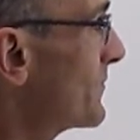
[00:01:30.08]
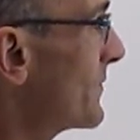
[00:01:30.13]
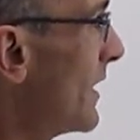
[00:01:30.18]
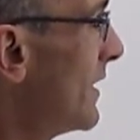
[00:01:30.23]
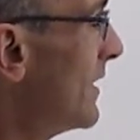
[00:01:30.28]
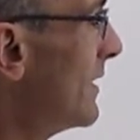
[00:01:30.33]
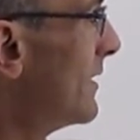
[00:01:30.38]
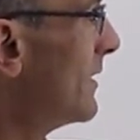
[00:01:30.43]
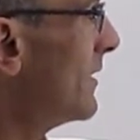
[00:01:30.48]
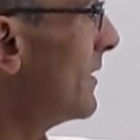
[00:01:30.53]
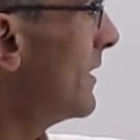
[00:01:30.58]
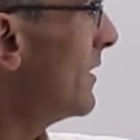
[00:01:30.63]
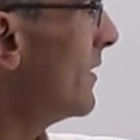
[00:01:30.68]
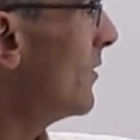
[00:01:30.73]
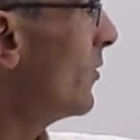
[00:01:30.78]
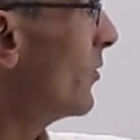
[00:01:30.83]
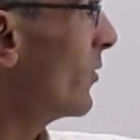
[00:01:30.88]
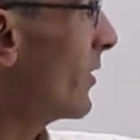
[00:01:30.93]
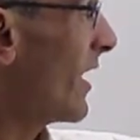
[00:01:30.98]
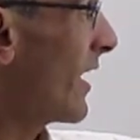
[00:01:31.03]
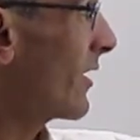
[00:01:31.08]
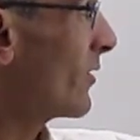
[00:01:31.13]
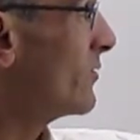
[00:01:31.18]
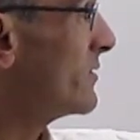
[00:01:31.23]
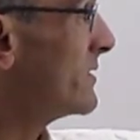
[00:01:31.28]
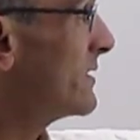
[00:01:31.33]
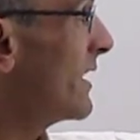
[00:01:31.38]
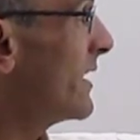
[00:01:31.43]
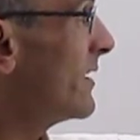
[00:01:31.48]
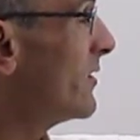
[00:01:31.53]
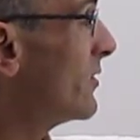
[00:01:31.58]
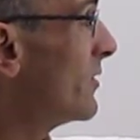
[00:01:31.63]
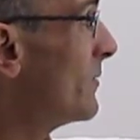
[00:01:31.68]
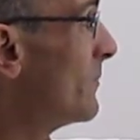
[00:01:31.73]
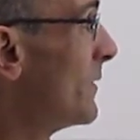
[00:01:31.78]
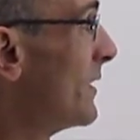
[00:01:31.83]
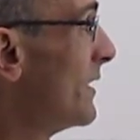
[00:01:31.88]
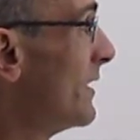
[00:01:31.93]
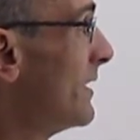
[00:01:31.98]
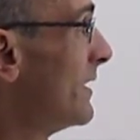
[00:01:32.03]
uh, or a container
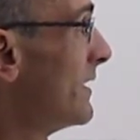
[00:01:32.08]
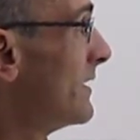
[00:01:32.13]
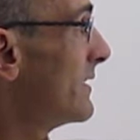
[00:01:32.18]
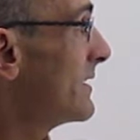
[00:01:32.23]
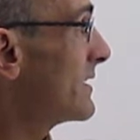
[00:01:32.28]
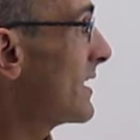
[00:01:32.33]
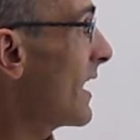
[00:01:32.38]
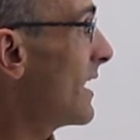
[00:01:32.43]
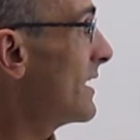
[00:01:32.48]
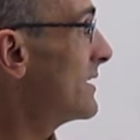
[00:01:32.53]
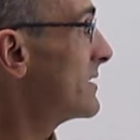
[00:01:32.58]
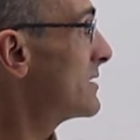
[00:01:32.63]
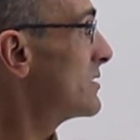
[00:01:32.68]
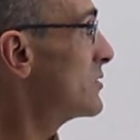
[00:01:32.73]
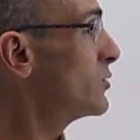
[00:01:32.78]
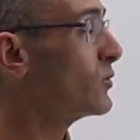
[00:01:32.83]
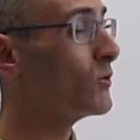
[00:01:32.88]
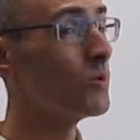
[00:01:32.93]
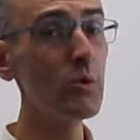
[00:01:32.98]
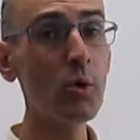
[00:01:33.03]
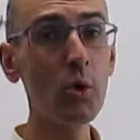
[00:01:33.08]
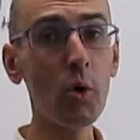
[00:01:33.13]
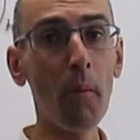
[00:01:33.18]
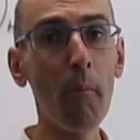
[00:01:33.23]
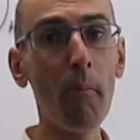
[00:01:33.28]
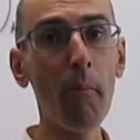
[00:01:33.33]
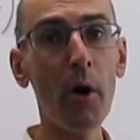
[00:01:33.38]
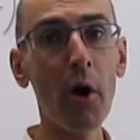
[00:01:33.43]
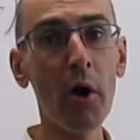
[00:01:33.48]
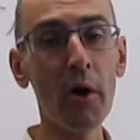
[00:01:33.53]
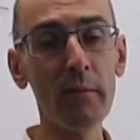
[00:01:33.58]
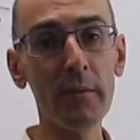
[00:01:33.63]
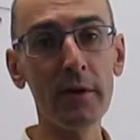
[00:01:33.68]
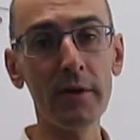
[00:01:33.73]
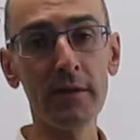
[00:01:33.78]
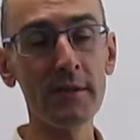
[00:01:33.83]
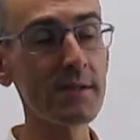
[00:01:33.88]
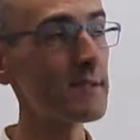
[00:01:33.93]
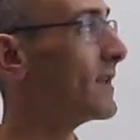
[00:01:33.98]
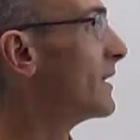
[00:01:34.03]
that has two
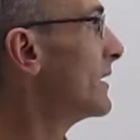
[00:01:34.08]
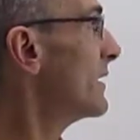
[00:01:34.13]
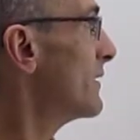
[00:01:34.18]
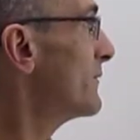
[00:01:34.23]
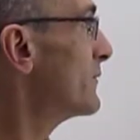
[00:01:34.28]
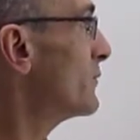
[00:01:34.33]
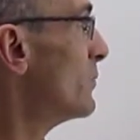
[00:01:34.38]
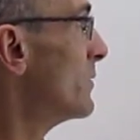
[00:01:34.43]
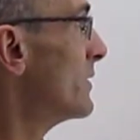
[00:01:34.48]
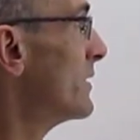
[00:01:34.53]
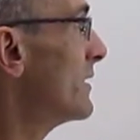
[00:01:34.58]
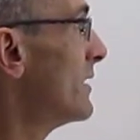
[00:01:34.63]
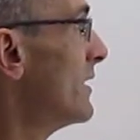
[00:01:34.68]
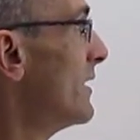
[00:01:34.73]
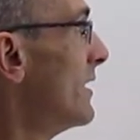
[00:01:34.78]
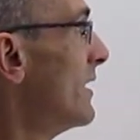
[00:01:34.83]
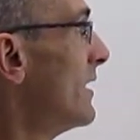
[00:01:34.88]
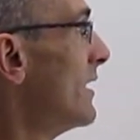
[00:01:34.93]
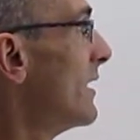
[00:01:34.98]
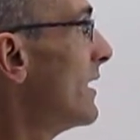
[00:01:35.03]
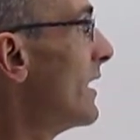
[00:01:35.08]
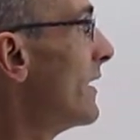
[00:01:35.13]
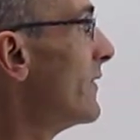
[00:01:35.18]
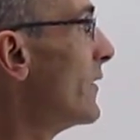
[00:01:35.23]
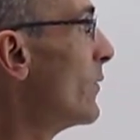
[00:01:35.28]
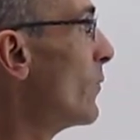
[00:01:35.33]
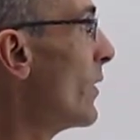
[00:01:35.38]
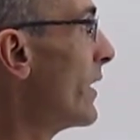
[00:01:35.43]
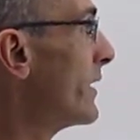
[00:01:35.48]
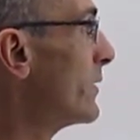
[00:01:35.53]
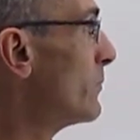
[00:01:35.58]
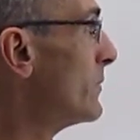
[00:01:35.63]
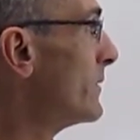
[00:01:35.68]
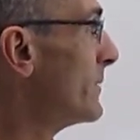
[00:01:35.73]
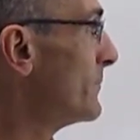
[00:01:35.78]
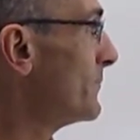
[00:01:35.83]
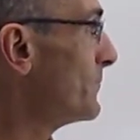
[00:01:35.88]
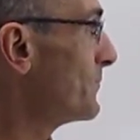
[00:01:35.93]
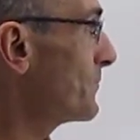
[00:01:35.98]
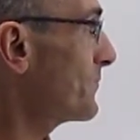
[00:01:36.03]
compartments, the left one and the right
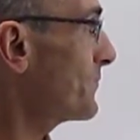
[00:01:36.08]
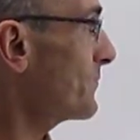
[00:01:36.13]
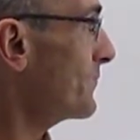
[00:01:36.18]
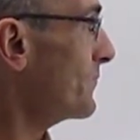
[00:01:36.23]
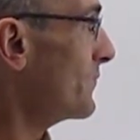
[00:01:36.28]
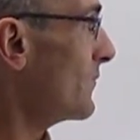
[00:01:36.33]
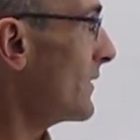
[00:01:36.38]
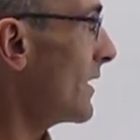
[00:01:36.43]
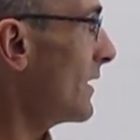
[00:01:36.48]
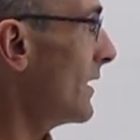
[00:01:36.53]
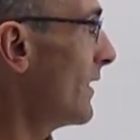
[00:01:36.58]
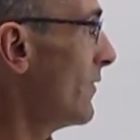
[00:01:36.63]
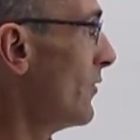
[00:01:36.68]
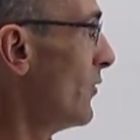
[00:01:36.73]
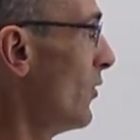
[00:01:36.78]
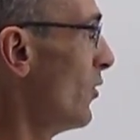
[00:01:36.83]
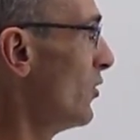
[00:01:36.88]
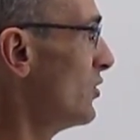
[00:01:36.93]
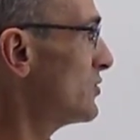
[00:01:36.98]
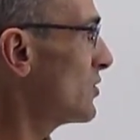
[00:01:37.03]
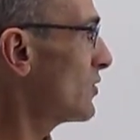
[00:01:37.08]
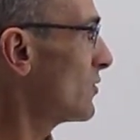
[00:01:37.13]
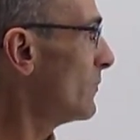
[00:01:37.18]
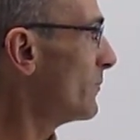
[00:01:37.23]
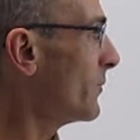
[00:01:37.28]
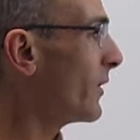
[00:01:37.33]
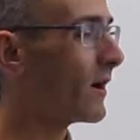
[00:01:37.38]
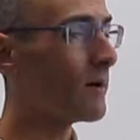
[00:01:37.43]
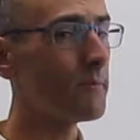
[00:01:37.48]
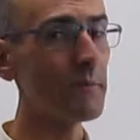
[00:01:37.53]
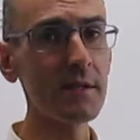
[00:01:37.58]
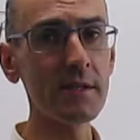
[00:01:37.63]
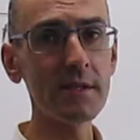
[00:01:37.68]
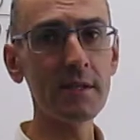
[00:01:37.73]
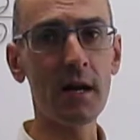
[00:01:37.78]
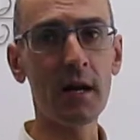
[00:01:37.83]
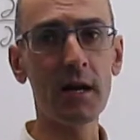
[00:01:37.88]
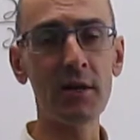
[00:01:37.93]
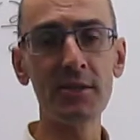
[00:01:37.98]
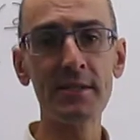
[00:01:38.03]
one. And those compartments
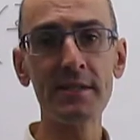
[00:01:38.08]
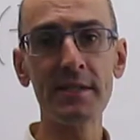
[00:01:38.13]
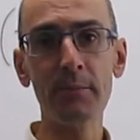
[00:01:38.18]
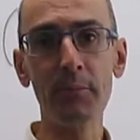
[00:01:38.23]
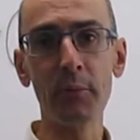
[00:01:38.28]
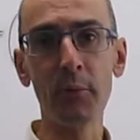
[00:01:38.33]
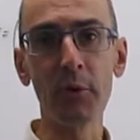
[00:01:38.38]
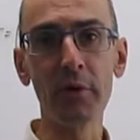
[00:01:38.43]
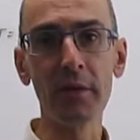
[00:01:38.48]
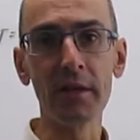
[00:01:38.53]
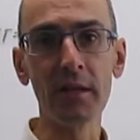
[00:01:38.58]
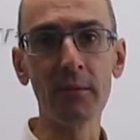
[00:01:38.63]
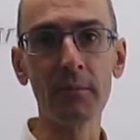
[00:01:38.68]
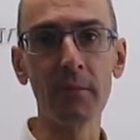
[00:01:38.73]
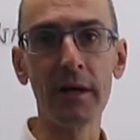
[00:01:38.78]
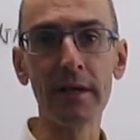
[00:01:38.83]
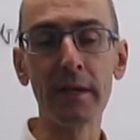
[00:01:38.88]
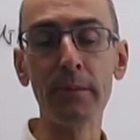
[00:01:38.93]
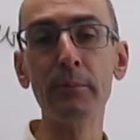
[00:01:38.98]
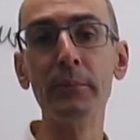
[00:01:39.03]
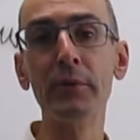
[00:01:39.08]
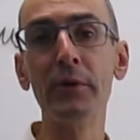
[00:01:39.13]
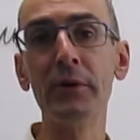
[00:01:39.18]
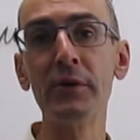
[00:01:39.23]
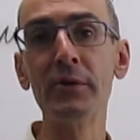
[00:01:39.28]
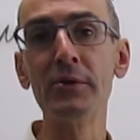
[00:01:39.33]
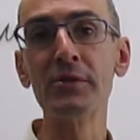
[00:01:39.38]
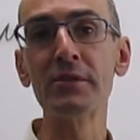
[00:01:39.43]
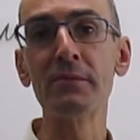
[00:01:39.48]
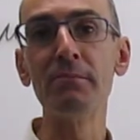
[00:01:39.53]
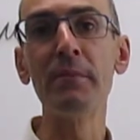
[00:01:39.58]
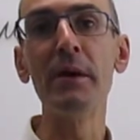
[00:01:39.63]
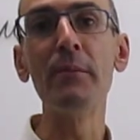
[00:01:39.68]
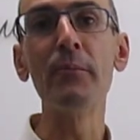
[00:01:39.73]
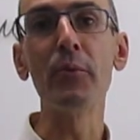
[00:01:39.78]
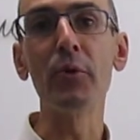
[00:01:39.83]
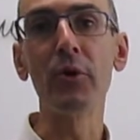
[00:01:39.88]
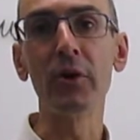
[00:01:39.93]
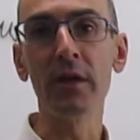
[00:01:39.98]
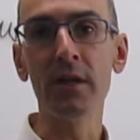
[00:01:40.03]
are separated by a porous
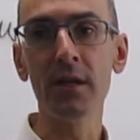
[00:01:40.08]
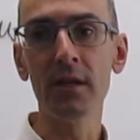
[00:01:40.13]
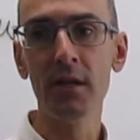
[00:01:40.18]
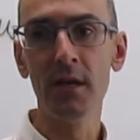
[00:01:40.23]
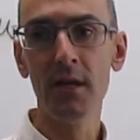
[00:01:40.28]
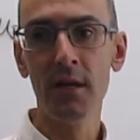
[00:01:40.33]
membrane